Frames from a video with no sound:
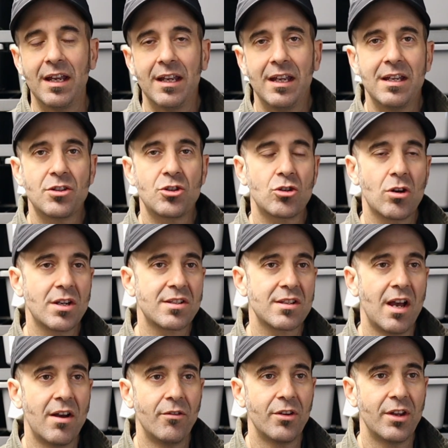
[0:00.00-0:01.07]
his trust
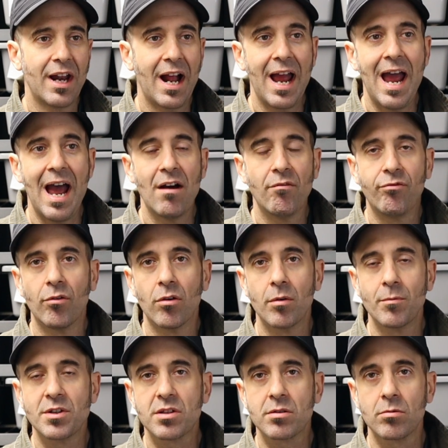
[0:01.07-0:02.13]
level that I have for
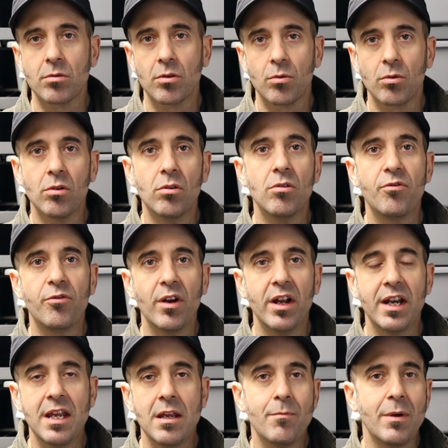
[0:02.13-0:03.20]
him is through the roof,
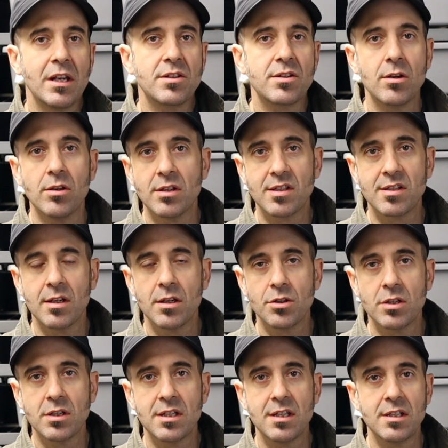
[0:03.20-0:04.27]
and he makes good decisions.